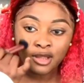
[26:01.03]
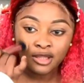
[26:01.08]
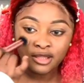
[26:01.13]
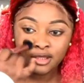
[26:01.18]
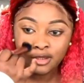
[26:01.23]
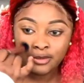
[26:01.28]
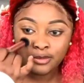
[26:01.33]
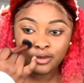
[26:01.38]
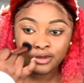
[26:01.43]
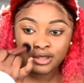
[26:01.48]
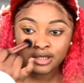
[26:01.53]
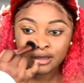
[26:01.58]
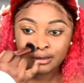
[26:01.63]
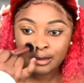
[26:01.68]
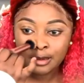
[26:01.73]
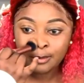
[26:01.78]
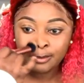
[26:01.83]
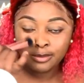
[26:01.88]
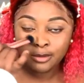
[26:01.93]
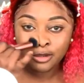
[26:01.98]
I think one thing
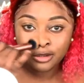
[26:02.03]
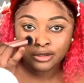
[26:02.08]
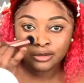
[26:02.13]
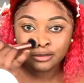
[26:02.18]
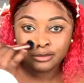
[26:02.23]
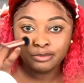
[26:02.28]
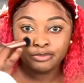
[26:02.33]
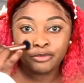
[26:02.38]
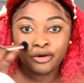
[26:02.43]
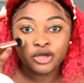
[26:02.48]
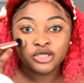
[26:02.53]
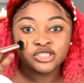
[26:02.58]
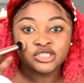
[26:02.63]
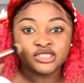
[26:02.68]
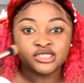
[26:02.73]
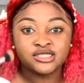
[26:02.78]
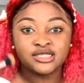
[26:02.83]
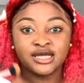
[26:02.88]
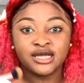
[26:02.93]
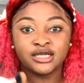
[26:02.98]
about brush
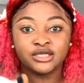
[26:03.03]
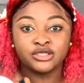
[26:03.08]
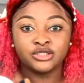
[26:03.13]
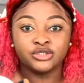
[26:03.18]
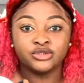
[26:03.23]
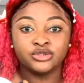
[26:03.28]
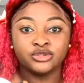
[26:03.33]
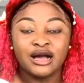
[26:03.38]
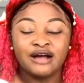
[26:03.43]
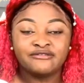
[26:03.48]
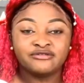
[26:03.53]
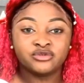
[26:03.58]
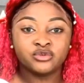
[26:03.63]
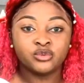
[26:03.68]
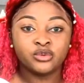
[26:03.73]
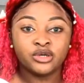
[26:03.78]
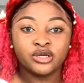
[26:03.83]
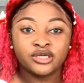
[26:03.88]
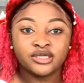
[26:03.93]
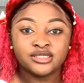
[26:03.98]
is that you have to
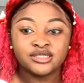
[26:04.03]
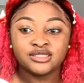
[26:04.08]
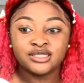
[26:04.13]
work in